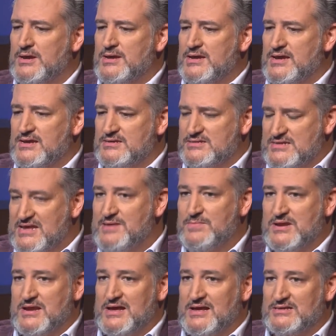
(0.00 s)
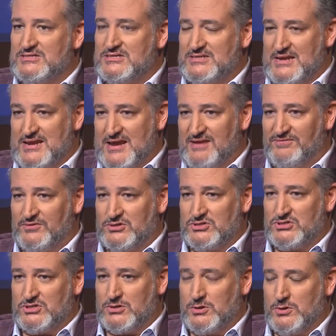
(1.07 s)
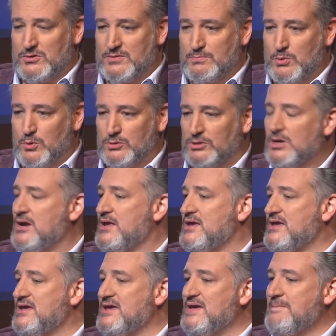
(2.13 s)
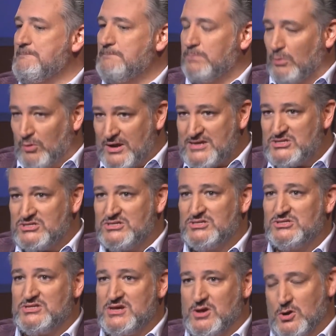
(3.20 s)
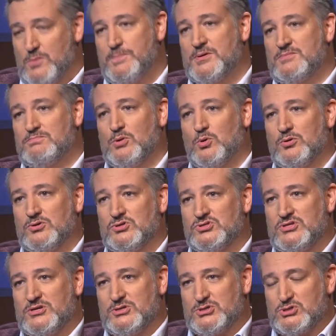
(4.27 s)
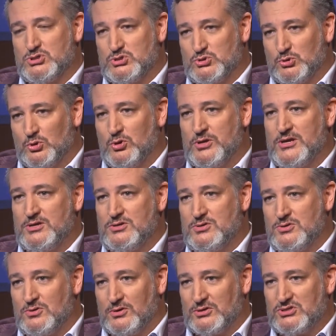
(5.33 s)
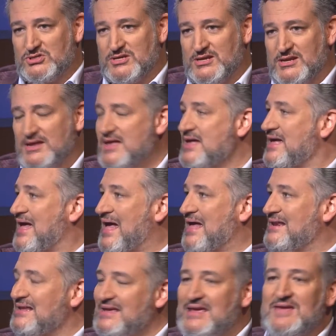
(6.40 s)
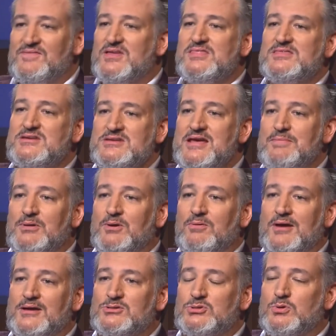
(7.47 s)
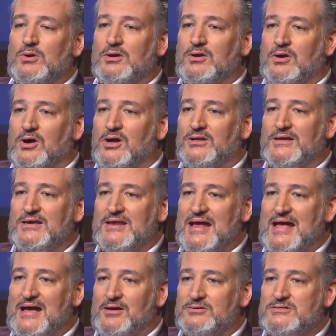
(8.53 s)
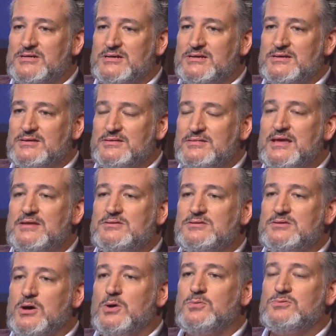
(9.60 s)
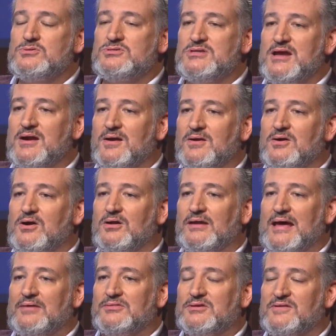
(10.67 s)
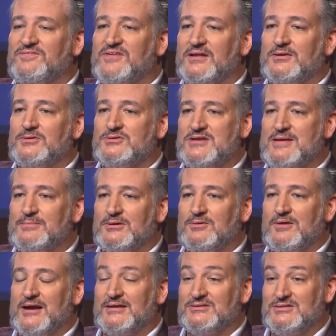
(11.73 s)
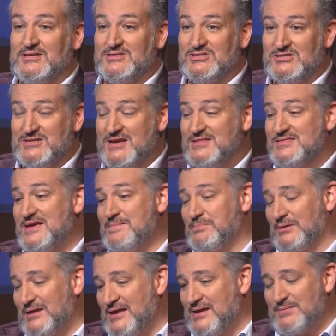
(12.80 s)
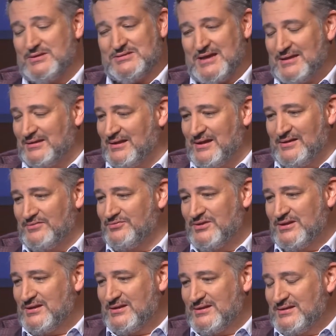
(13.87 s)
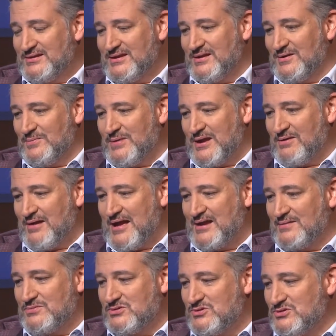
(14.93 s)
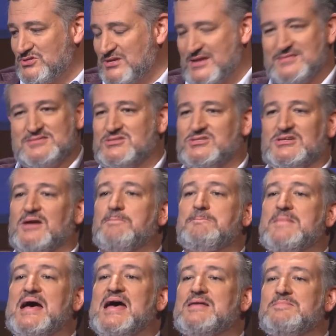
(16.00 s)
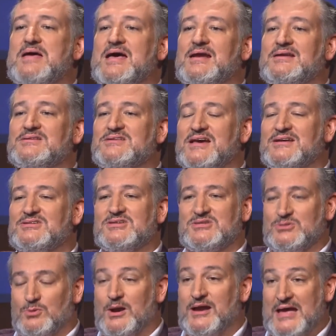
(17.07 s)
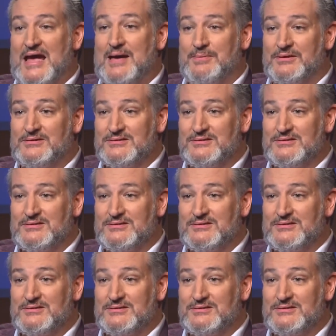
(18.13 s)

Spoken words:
He demonizes any effort to secure the border. He embraces the open borders that are destroying New York City. And even the Democrats who are calling it out, they don't dare call out their fellow Democrats. Instead, they blame, as I love, you know, Mayor Adams, who said some madman in Texas, Greg Abbott.